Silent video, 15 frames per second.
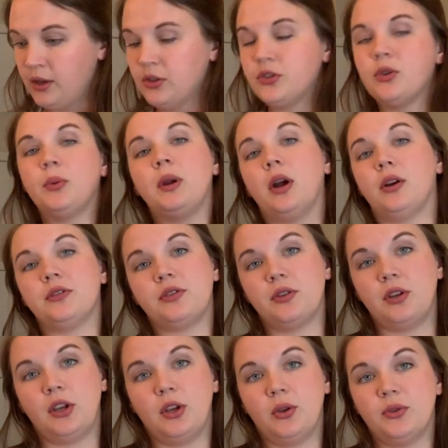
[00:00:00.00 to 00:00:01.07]
so we also
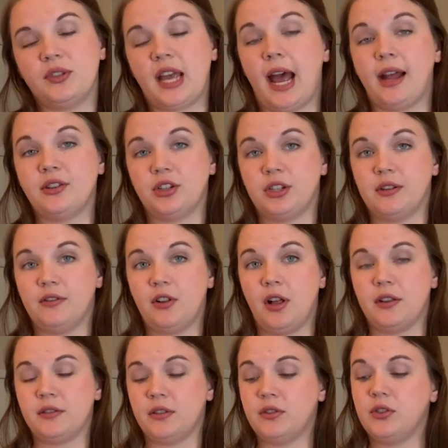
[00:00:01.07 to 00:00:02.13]
use adjective
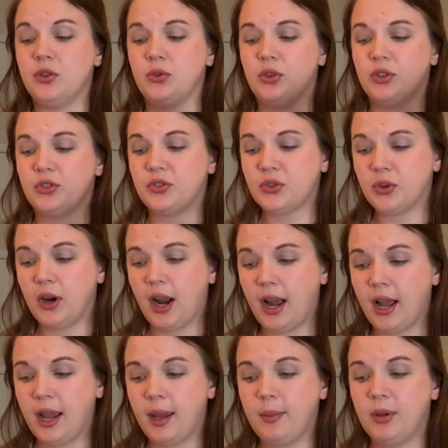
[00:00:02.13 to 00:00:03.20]
clauses to
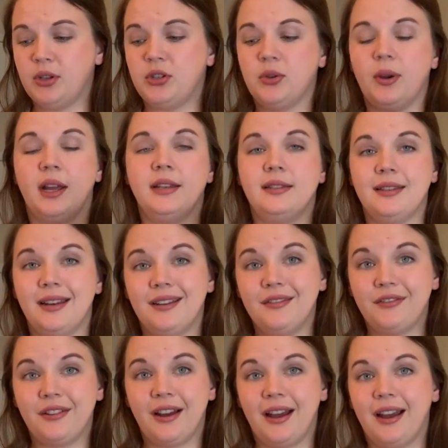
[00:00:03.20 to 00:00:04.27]
describe, to
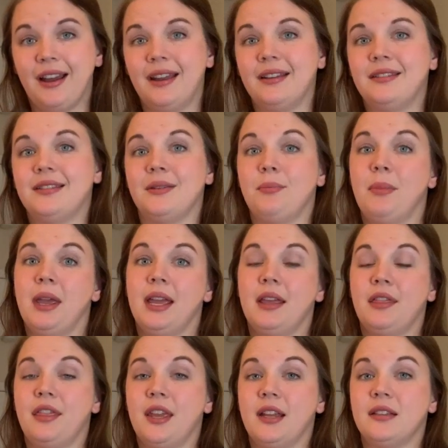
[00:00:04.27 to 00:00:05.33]
identify, to make
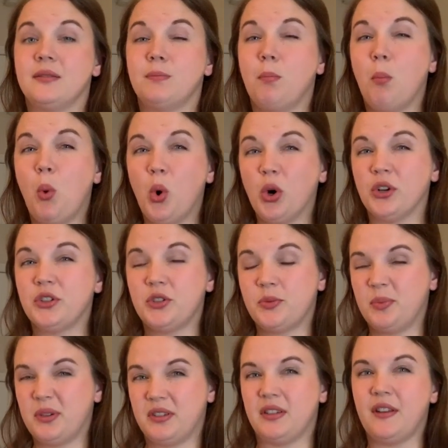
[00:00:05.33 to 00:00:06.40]
things more
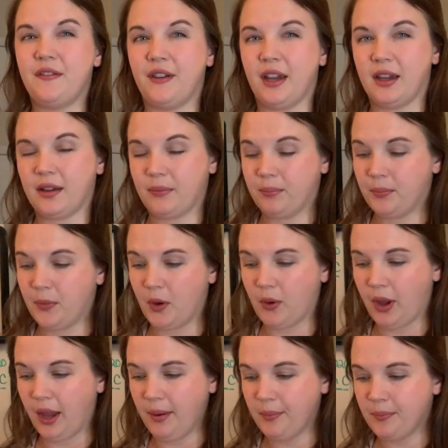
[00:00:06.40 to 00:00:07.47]
specific,
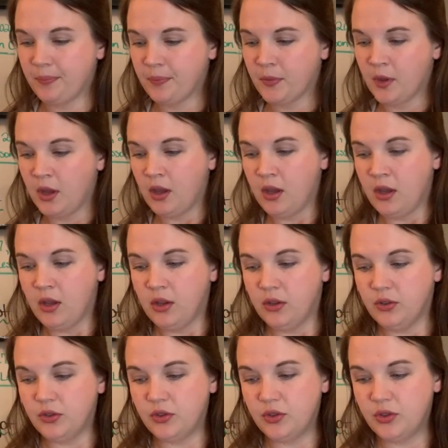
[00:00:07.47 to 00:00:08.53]
okay?
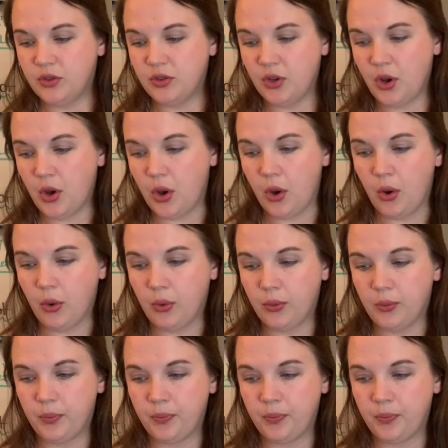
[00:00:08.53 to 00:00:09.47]
So